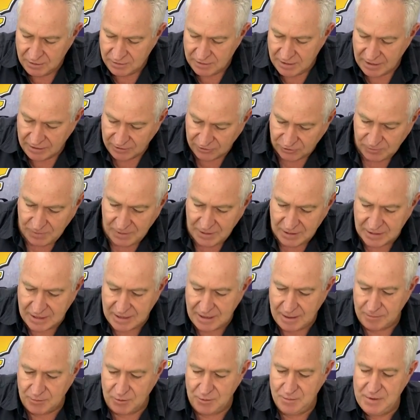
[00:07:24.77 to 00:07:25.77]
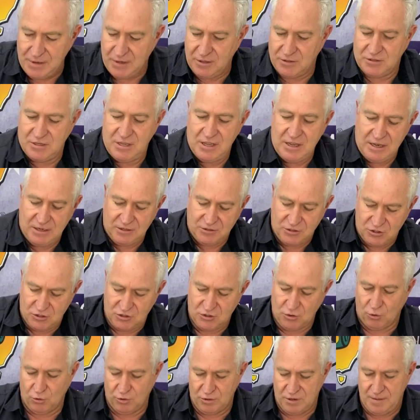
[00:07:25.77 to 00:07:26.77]
Now it's been a couple of minutes here
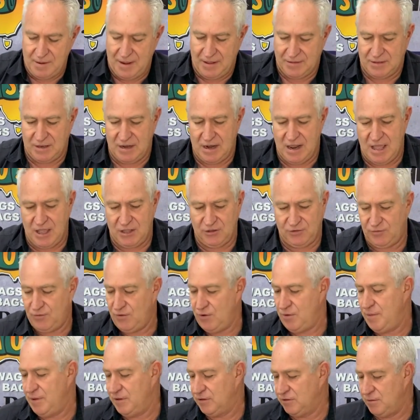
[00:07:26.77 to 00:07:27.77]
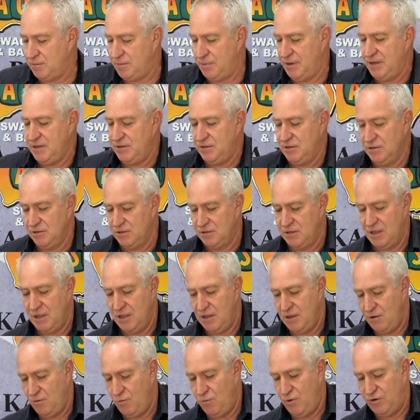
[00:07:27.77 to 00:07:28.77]
just talking about the last few bits and pieces,
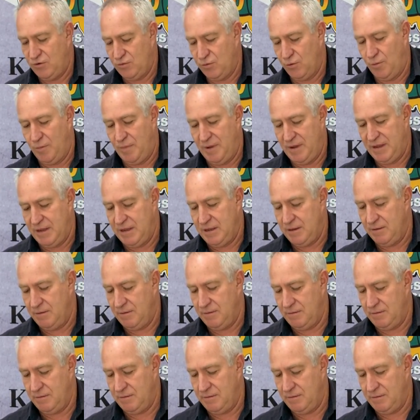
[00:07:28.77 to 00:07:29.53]
which will be